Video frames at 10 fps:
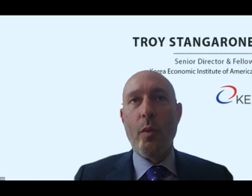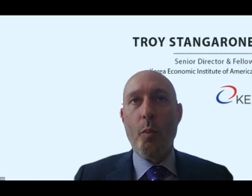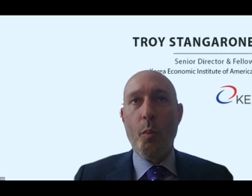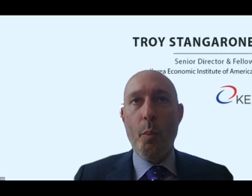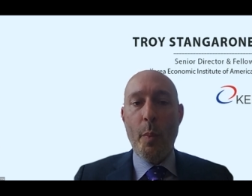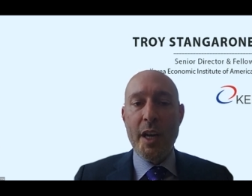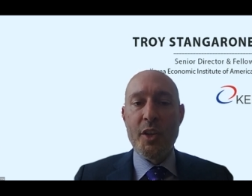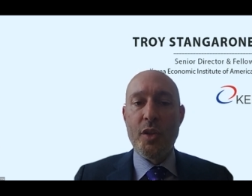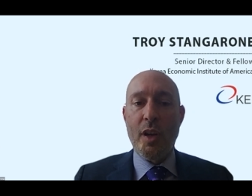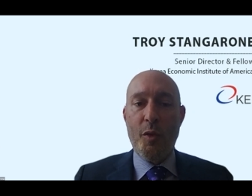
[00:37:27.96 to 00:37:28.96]

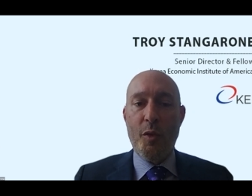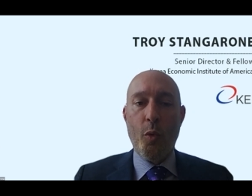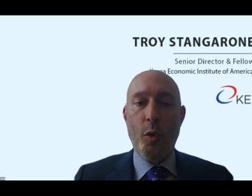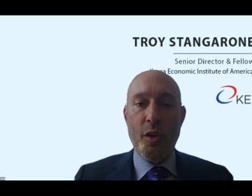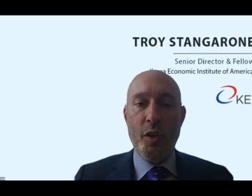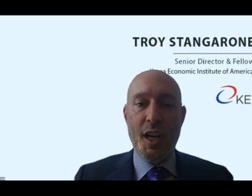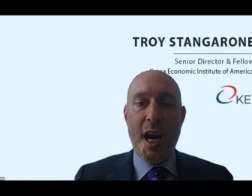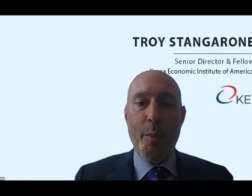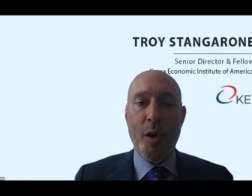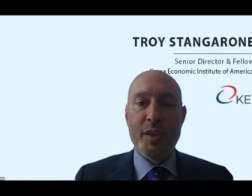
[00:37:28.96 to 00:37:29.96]
much of the world's
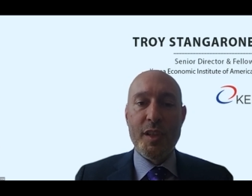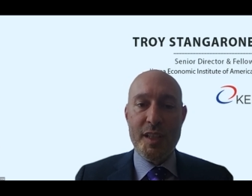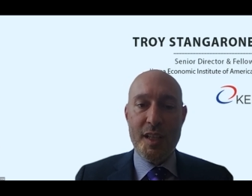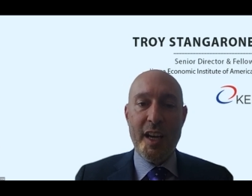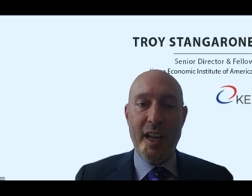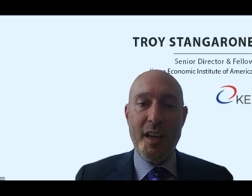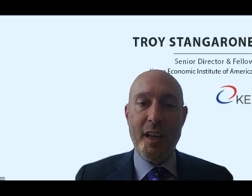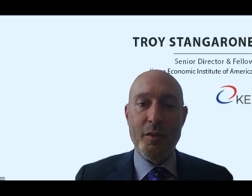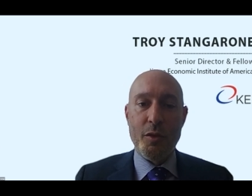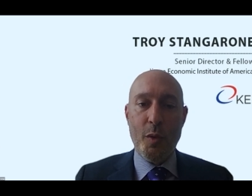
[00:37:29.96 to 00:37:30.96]
commerce is done in
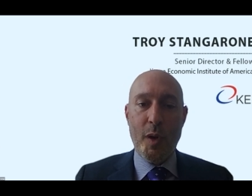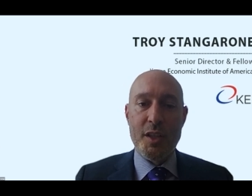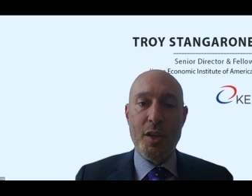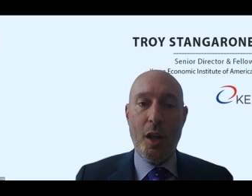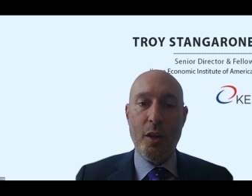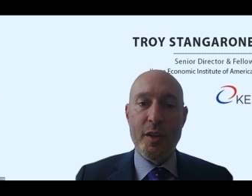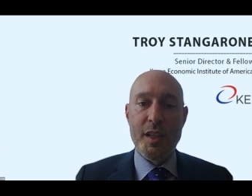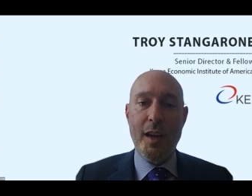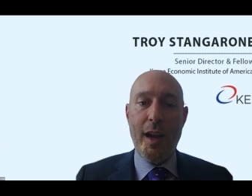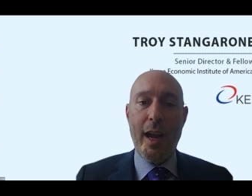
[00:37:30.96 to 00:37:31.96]
US
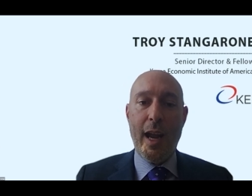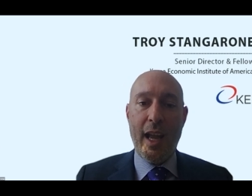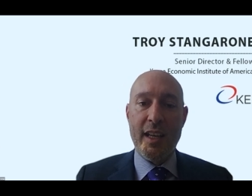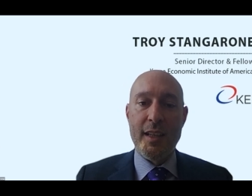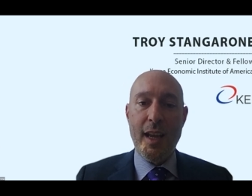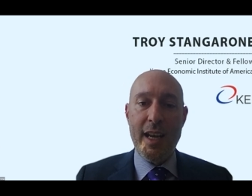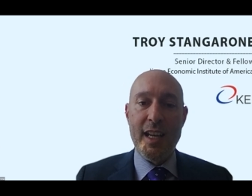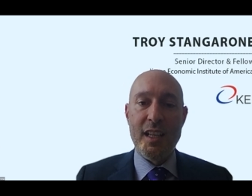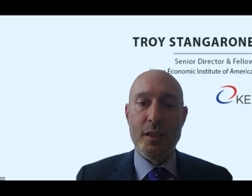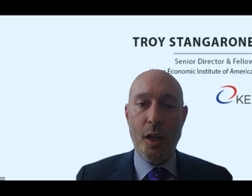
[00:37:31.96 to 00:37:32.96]
dollars, and
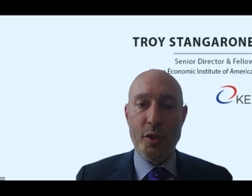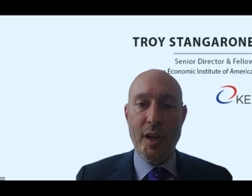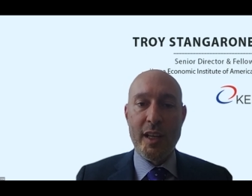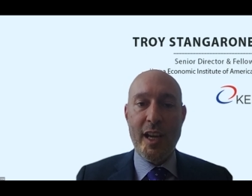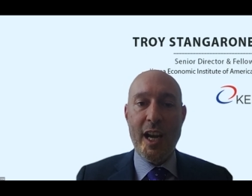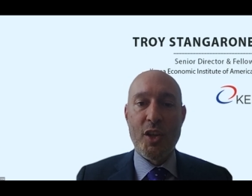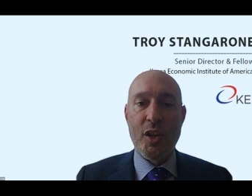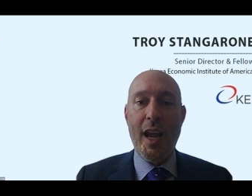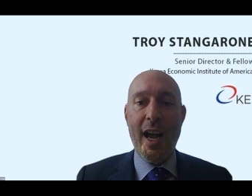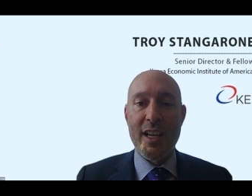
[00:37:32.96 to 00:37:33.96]
any dollar transaction
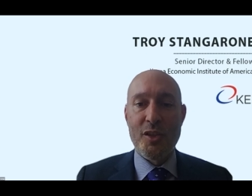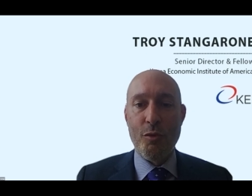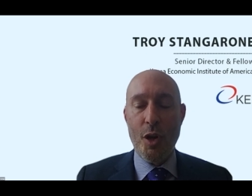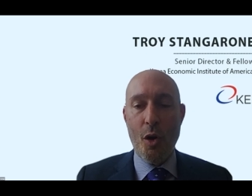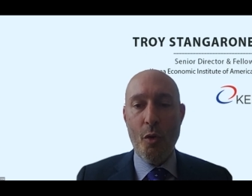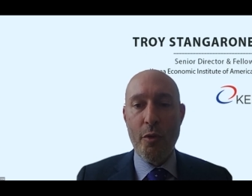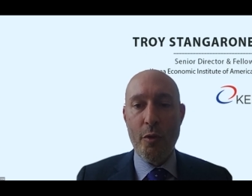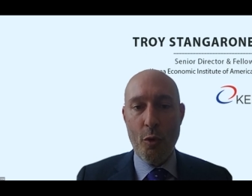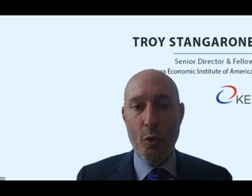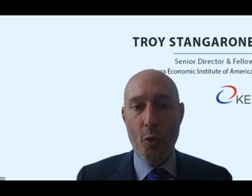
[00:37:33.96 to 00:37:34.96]
has to go
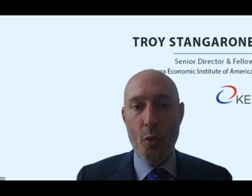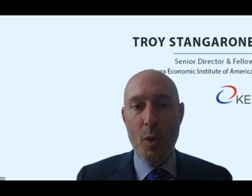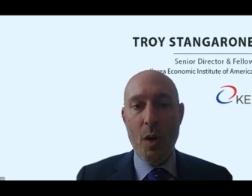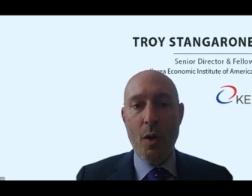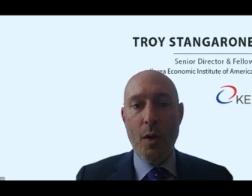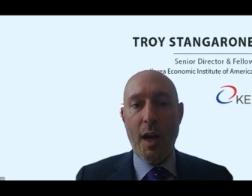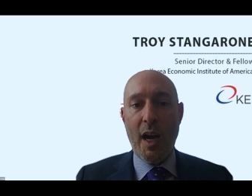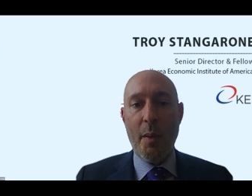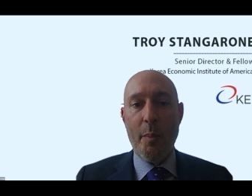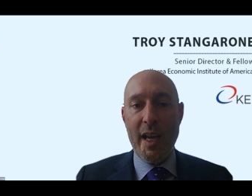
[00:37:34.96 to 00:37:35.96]
through
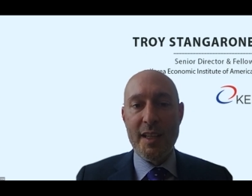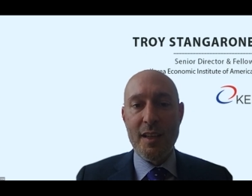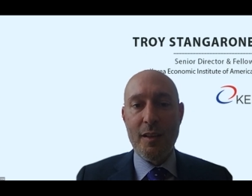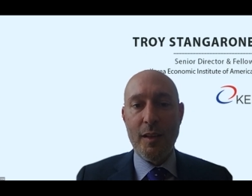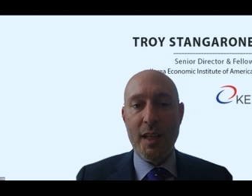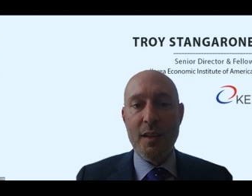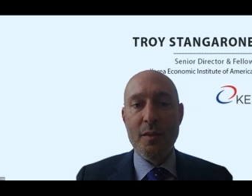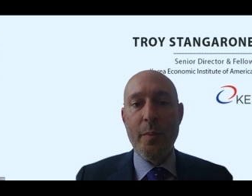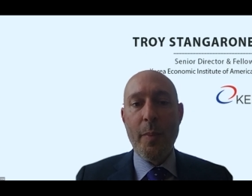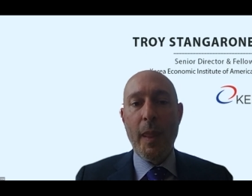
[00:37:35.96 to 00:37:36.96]
basically
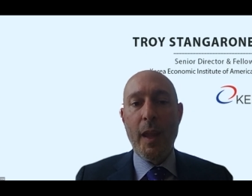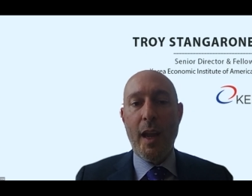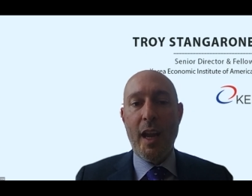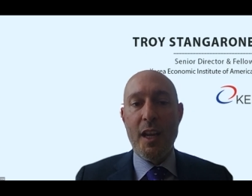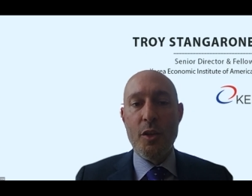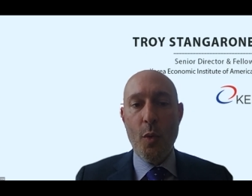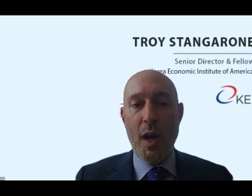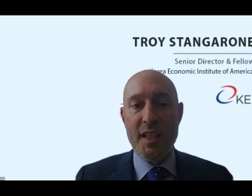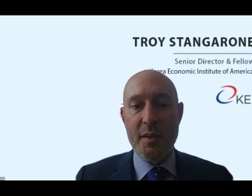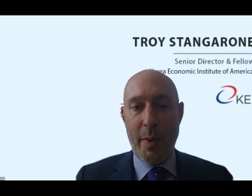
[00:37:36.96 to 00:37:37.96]
a
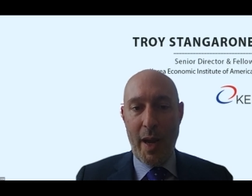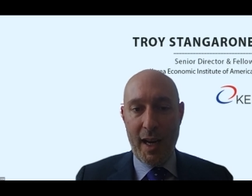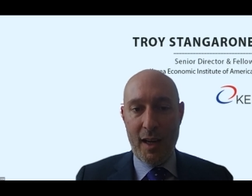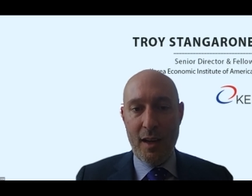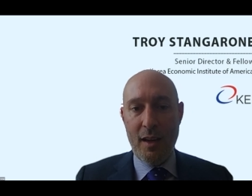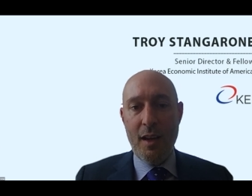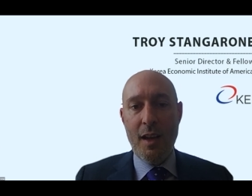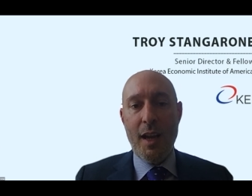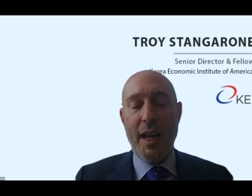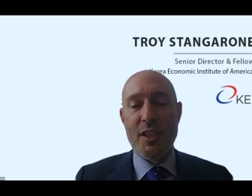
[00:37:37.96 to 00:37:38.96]
US bank.
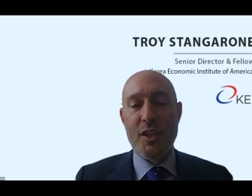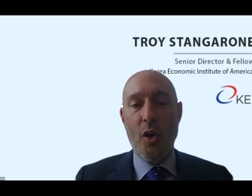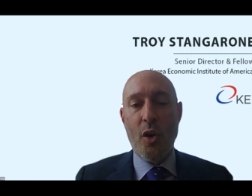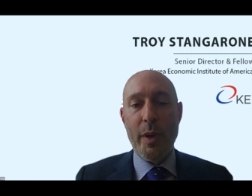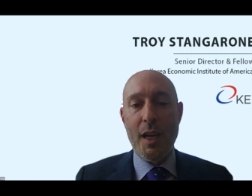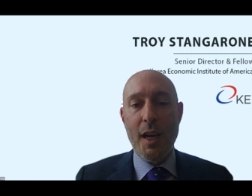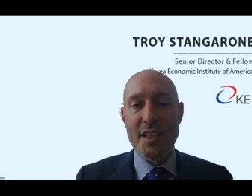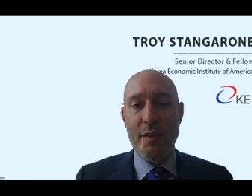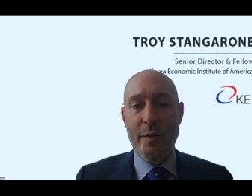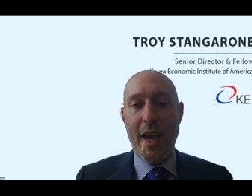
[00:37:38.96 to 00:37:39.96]
And so
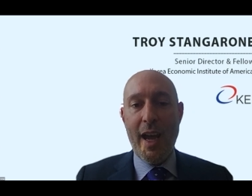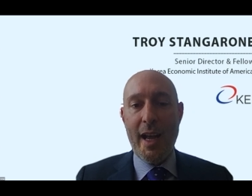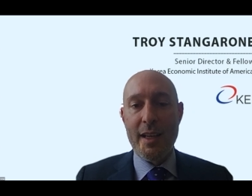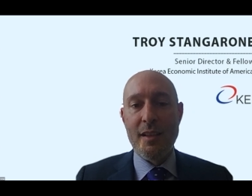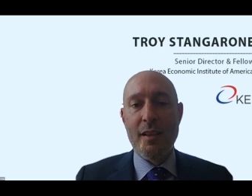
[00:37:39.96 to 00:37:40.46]
because of that,